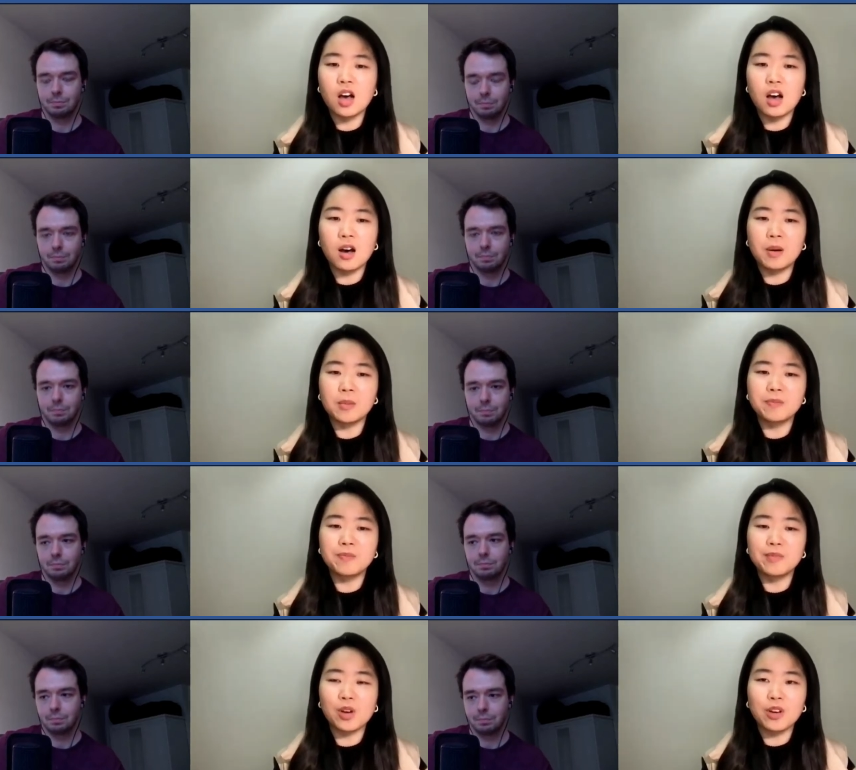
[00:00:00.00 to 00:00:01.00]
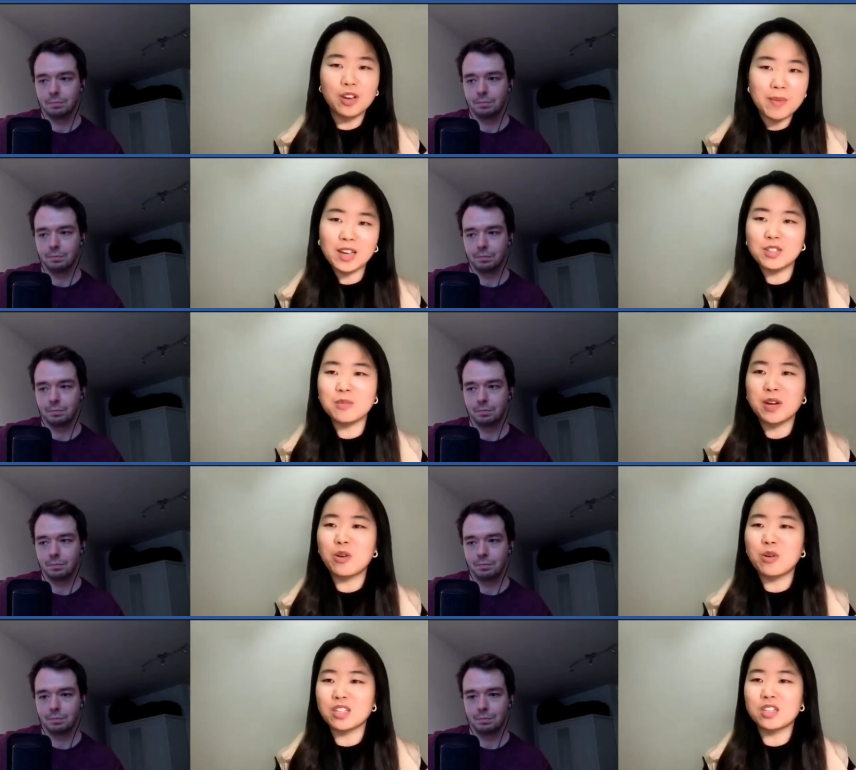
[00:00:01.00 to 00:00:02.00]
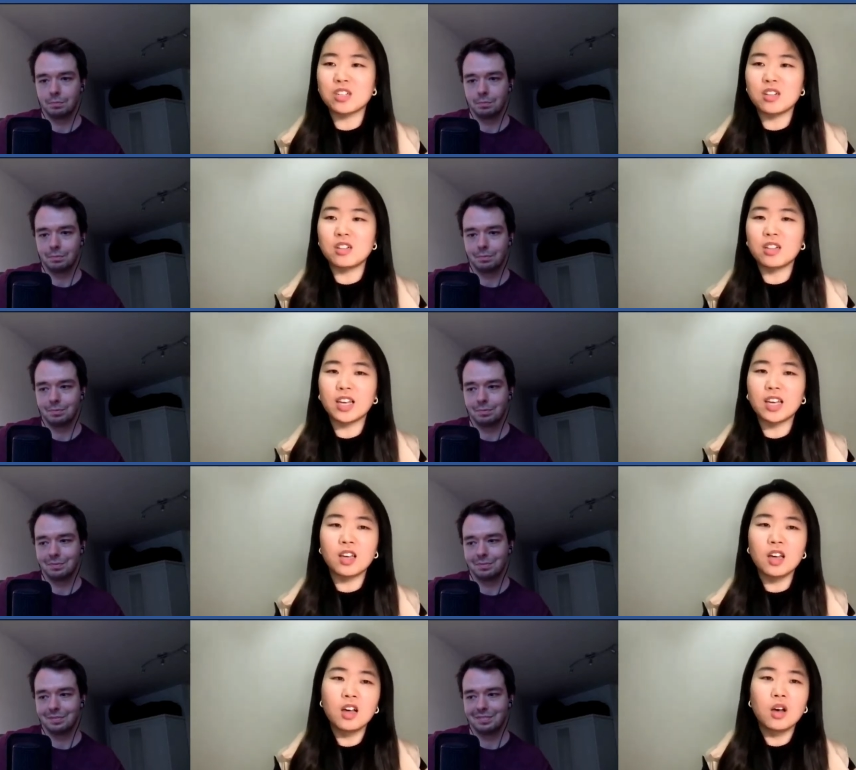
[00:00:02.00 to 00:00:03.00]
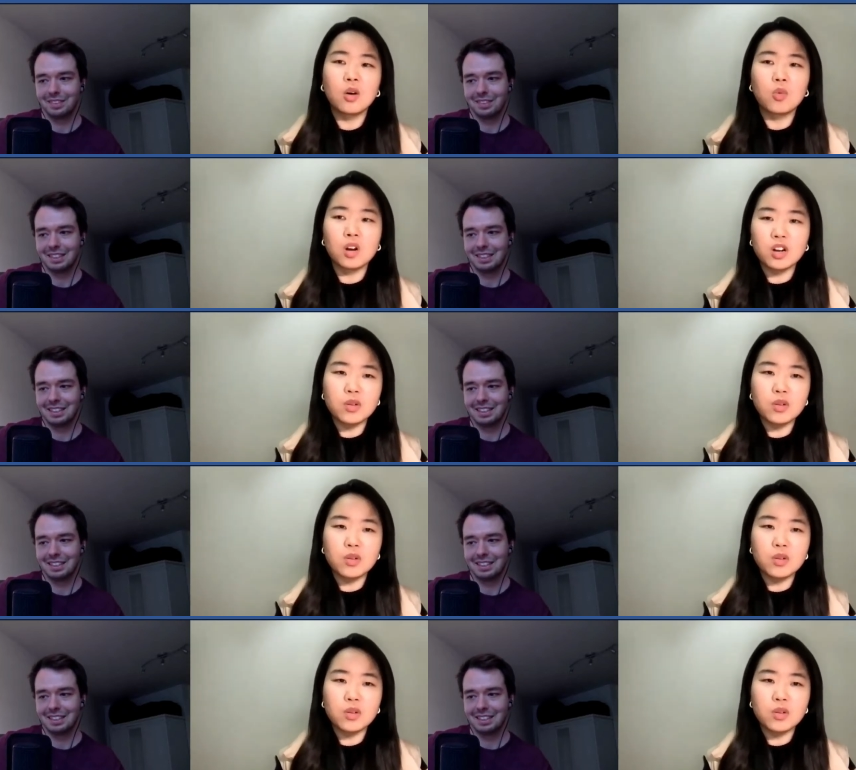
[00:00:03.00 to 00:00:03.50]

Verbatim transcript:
Speaker 1: Um, okay, back to my question. Like, what are you